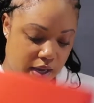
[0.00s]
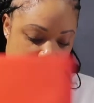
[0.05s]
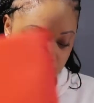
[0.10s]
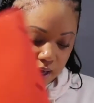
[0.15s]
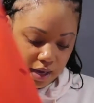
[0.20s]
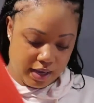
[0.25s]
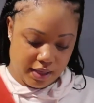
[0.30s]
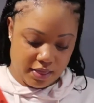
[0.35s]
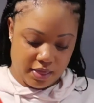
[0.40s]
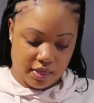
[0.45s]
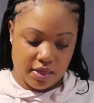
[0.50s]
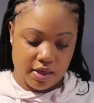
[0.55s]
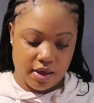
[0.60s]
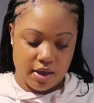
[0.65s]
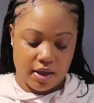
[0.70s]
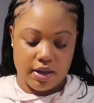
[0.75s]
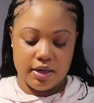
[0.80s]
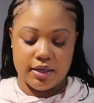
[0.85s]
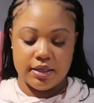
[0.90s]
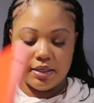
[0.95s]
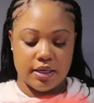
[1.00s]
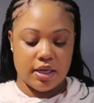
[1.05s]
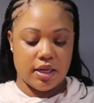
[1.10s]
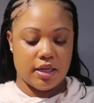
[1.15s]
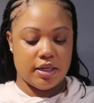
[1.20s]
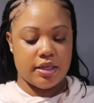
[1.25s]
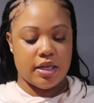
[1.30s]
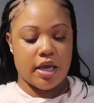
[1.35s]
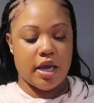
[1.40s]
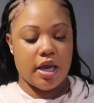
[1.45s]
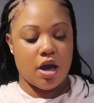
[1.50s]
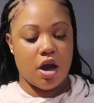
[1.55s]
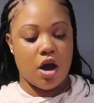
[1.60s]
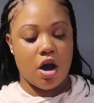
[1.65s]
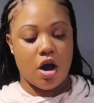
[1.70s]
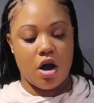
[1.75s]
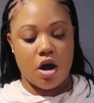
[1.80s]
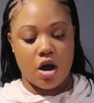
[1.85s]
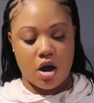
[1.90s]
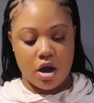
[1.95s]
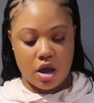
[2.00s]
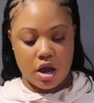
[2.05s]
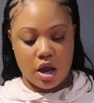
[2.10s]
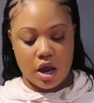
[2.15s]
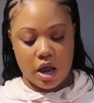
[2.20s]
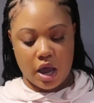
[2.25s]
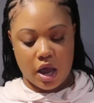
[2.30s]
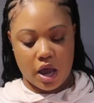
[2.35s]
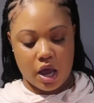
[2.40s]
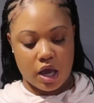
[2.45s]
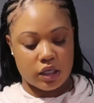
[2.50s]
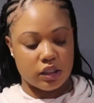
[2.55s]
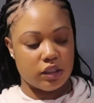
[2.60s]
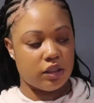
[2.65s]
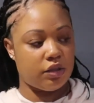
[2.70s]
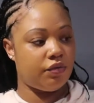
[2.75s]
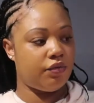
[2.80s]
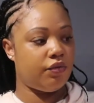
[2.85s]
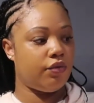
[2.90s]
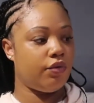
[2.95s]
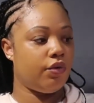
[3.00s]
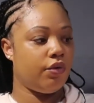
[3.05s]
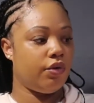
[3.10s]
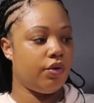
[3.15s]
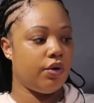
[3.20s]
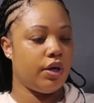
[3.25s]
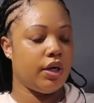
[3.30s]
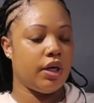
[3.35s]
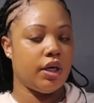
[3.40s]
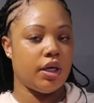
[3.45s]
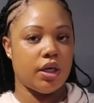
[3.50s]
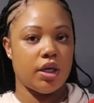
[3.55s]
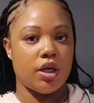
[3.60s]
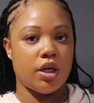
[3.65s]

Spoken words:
And then they are asked for